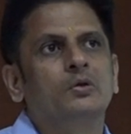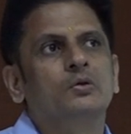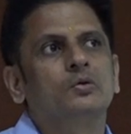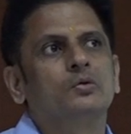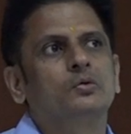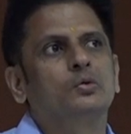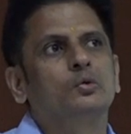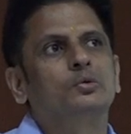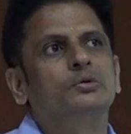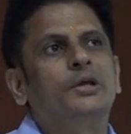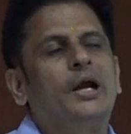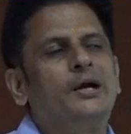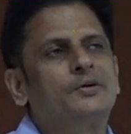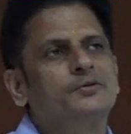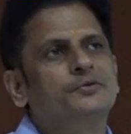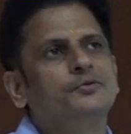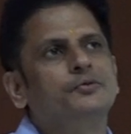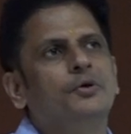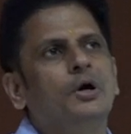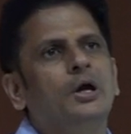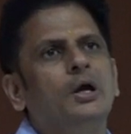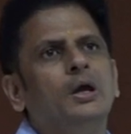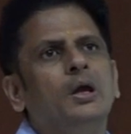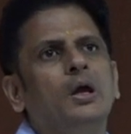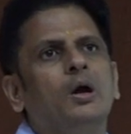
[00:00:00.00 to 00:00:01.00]
So that's
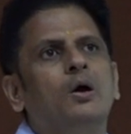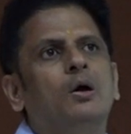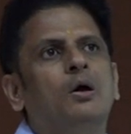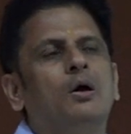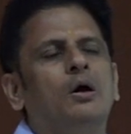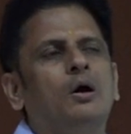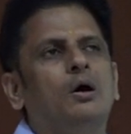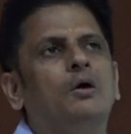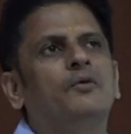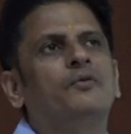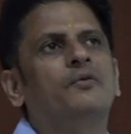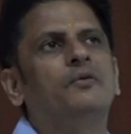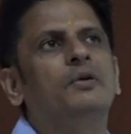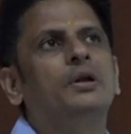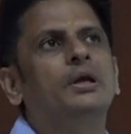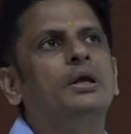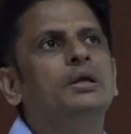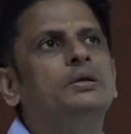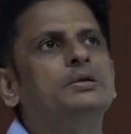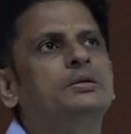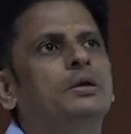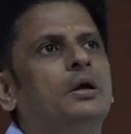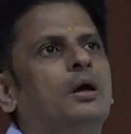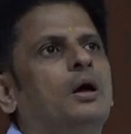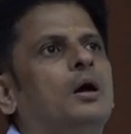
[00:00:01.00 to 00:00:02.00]
why of
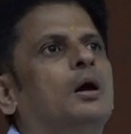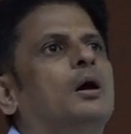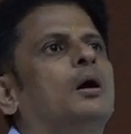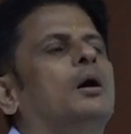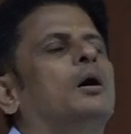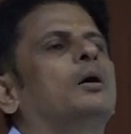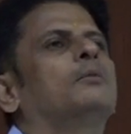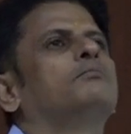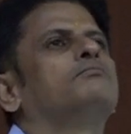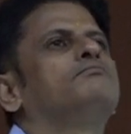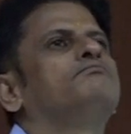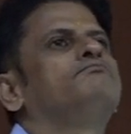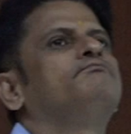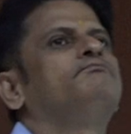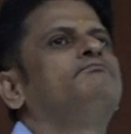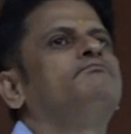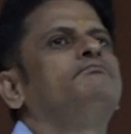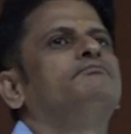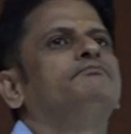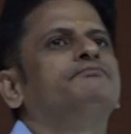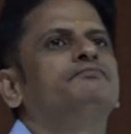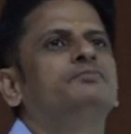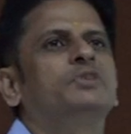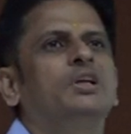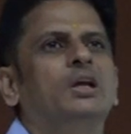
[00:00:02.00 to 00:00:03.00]
late
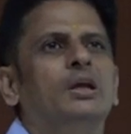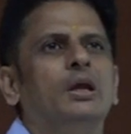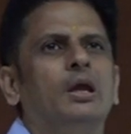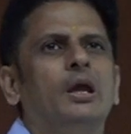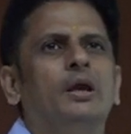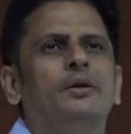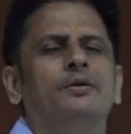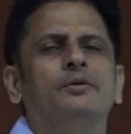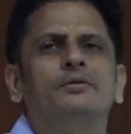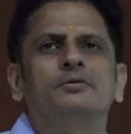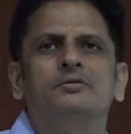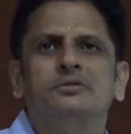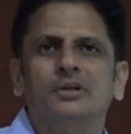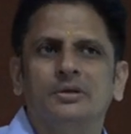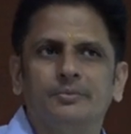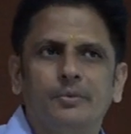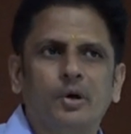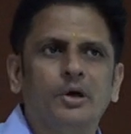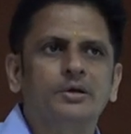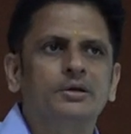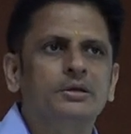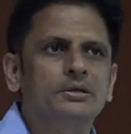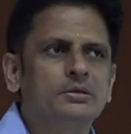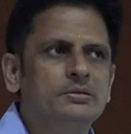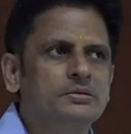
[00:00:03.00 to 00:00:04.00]
international
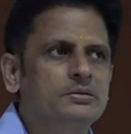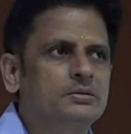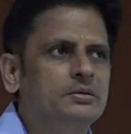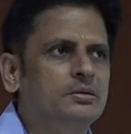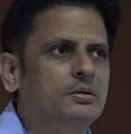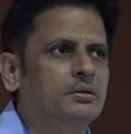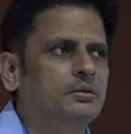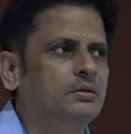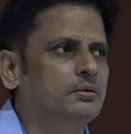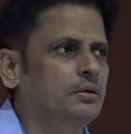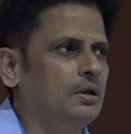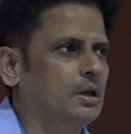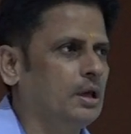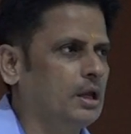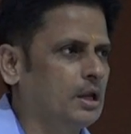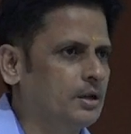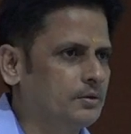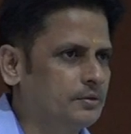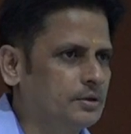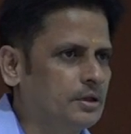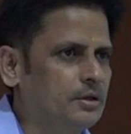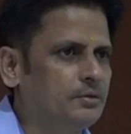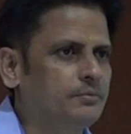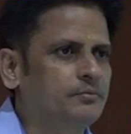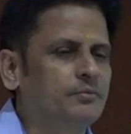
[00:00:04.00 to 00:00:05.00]
bodies and
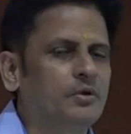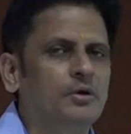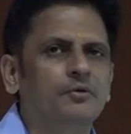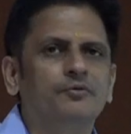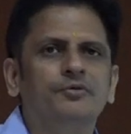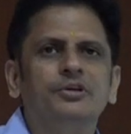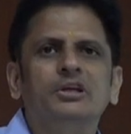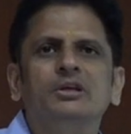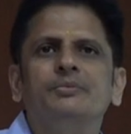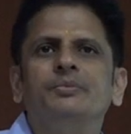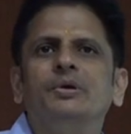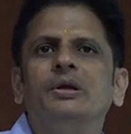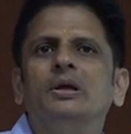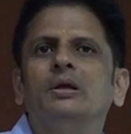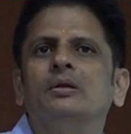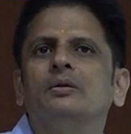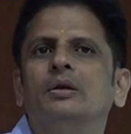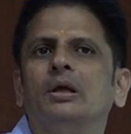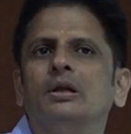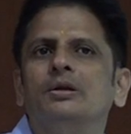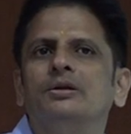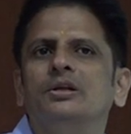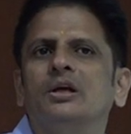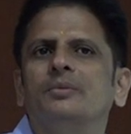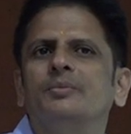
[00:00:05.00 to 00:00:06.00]
then we being
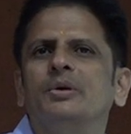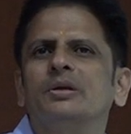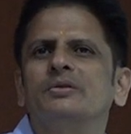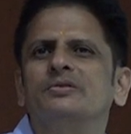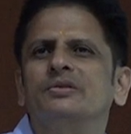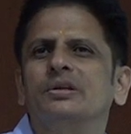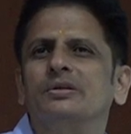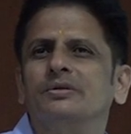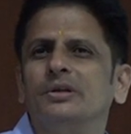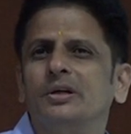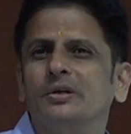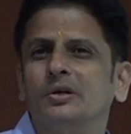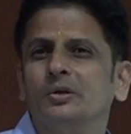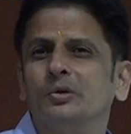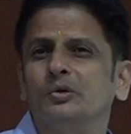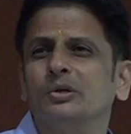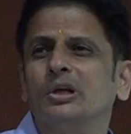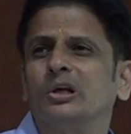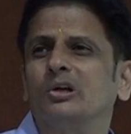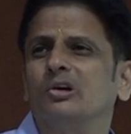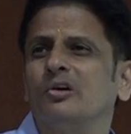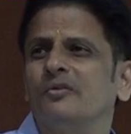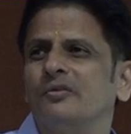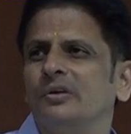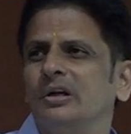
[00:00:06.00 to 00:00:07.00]
India being signatory to the
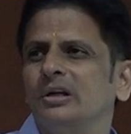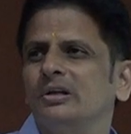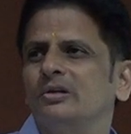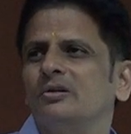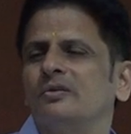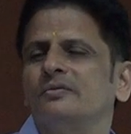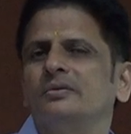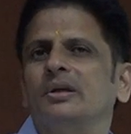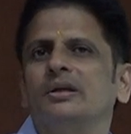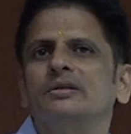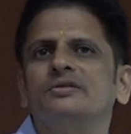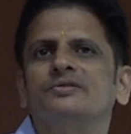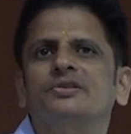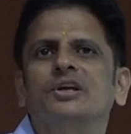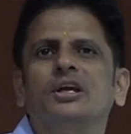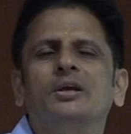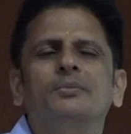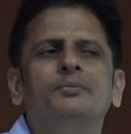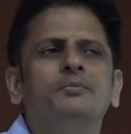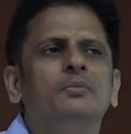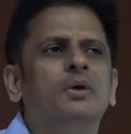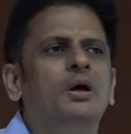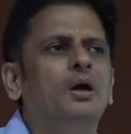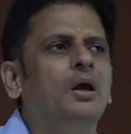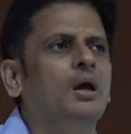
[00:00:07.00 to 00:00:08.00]
covenant of that
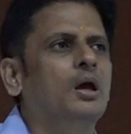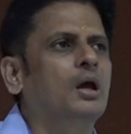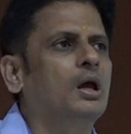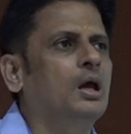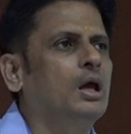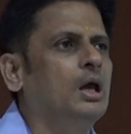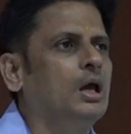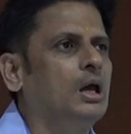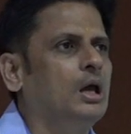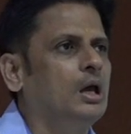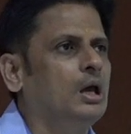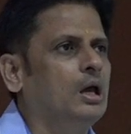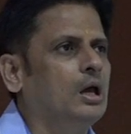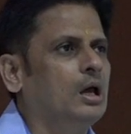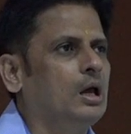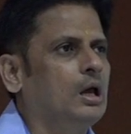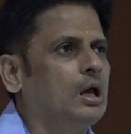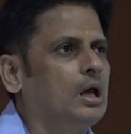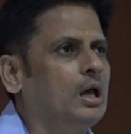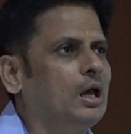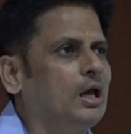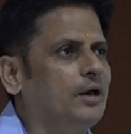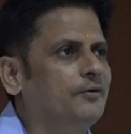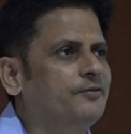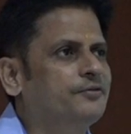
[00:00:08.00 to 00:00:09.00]
same
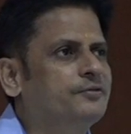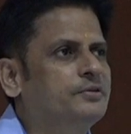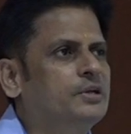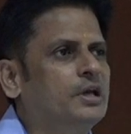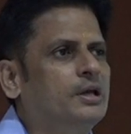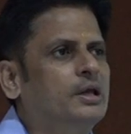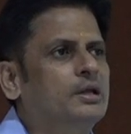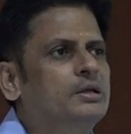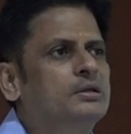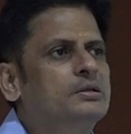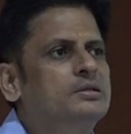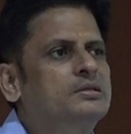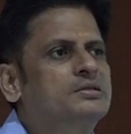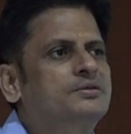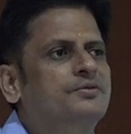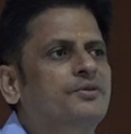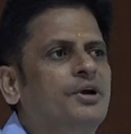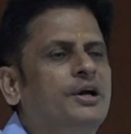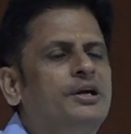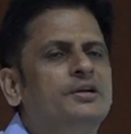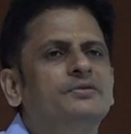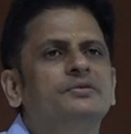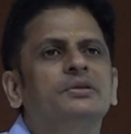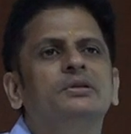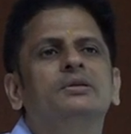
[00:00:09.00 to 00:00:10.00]
have taken
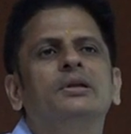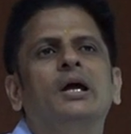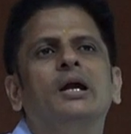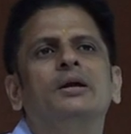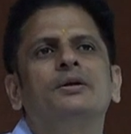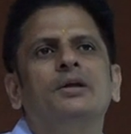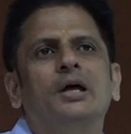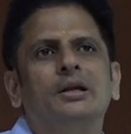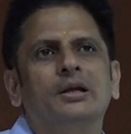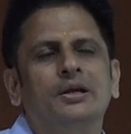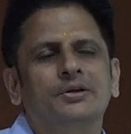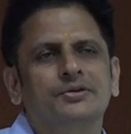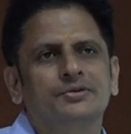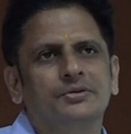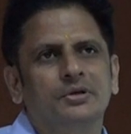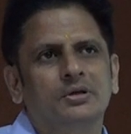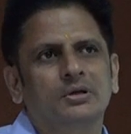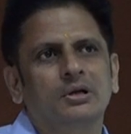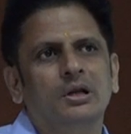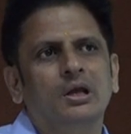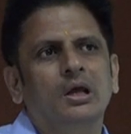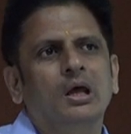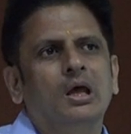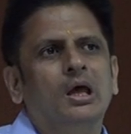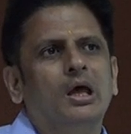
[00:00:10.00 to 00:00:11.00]
strides in that
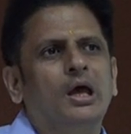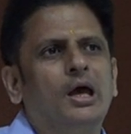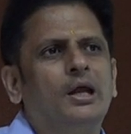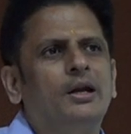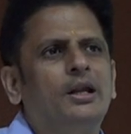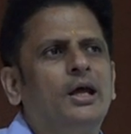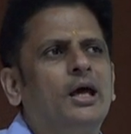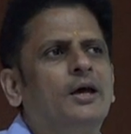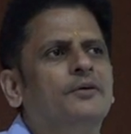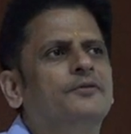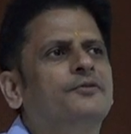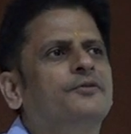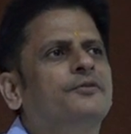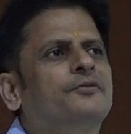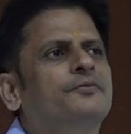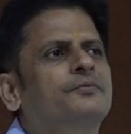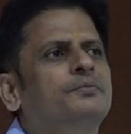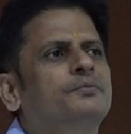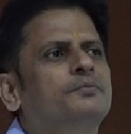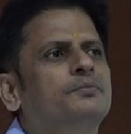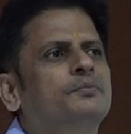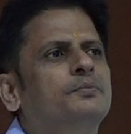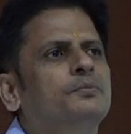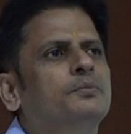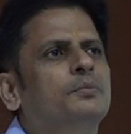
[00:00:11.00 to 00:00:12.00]
direction and have
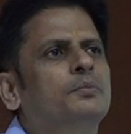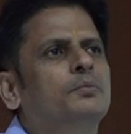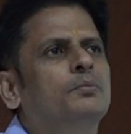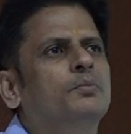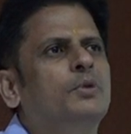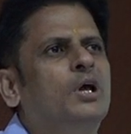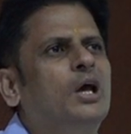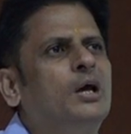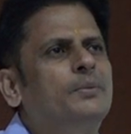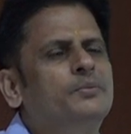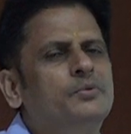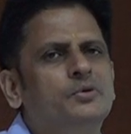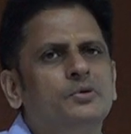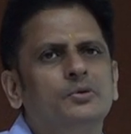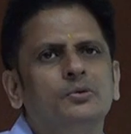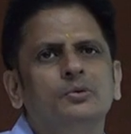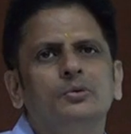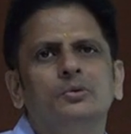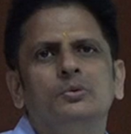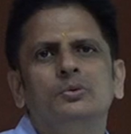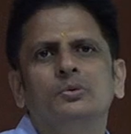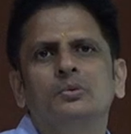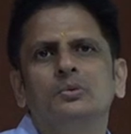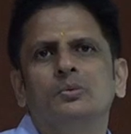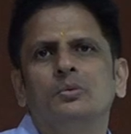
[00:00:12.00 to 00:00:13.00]
come
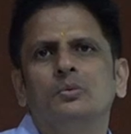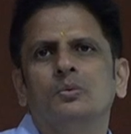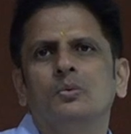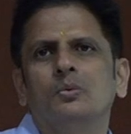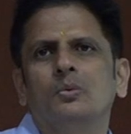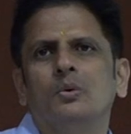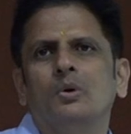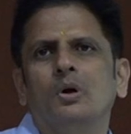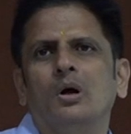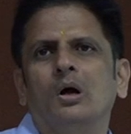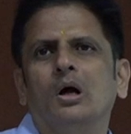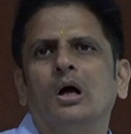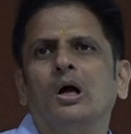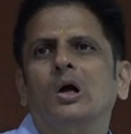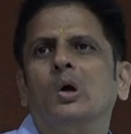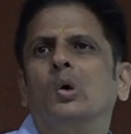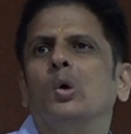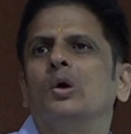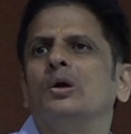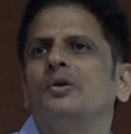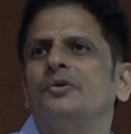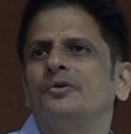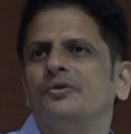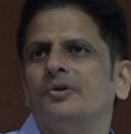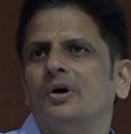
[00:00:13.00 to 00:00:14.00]
to a
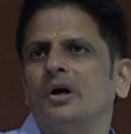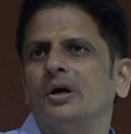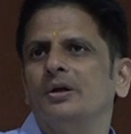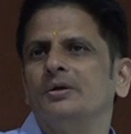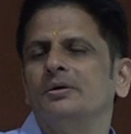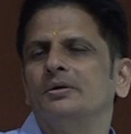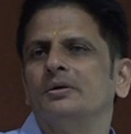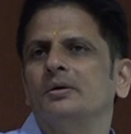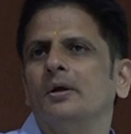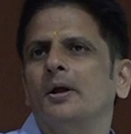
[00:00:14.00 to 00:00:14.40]
codified